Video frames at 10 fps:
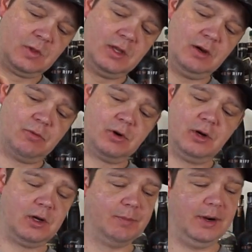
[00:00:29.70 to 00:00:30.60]
that we're going
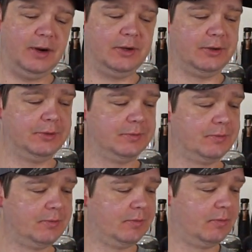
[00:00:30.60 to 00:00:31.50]
to compare it
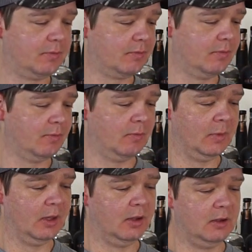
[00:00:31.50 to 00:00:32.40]
to.
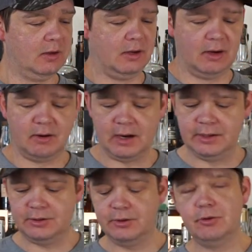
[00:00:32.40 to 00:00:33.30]
Now,
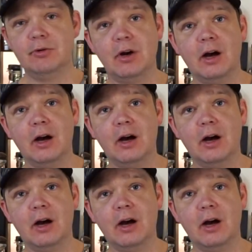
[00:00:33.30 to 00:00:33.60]
I do